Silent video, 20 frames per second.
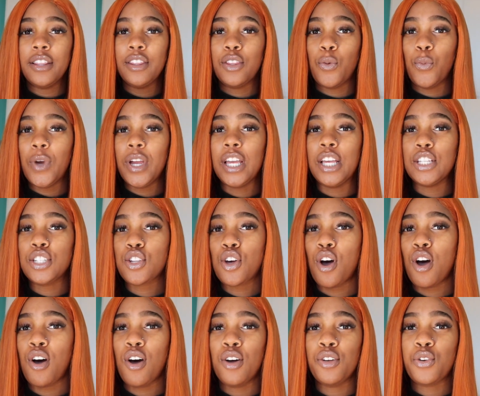The wig is
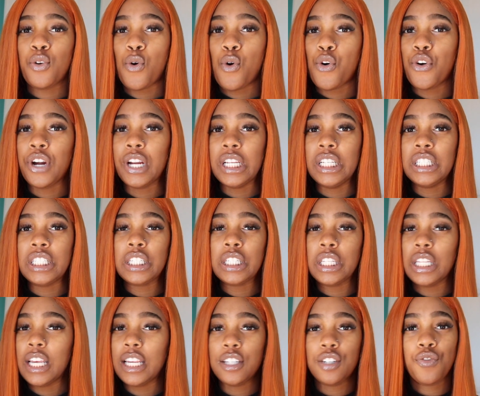called Orange
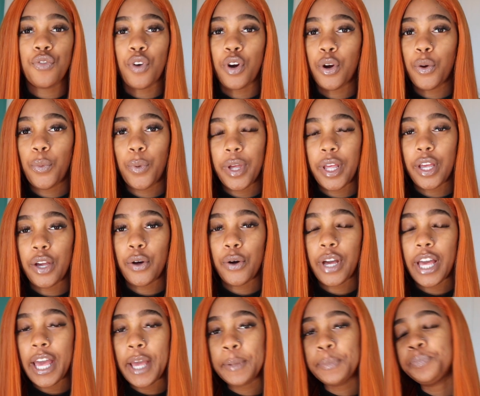Lace Front Wig,
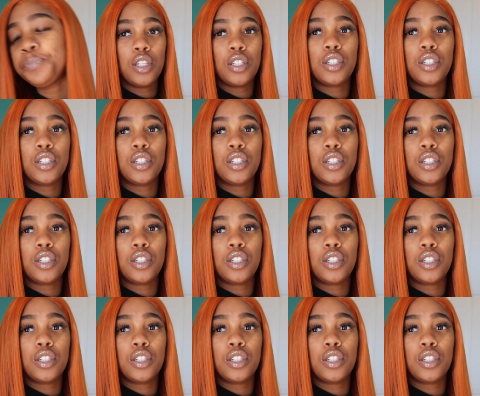okay?